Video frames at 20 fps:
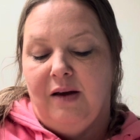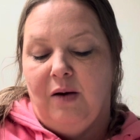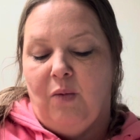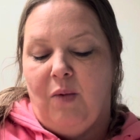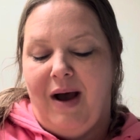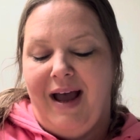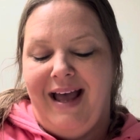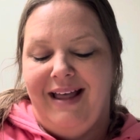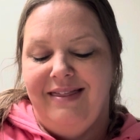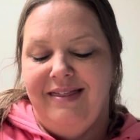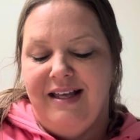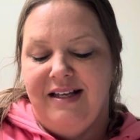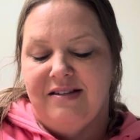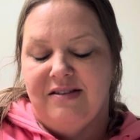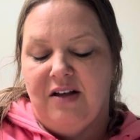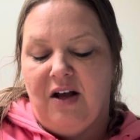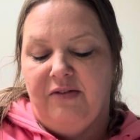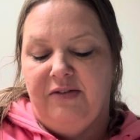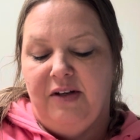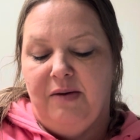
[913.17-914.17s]
Why hadn't they
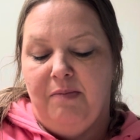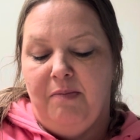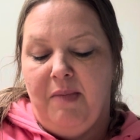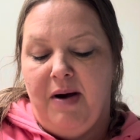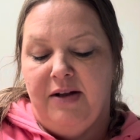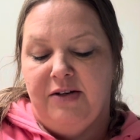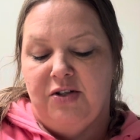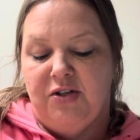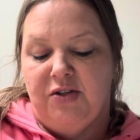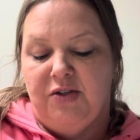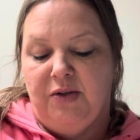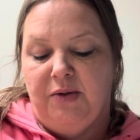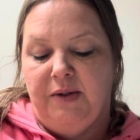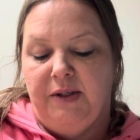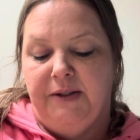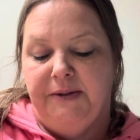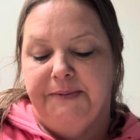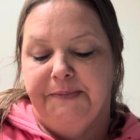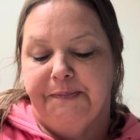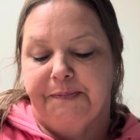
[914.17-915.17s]
solved it much
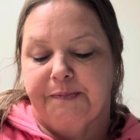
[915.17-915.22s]
sooner?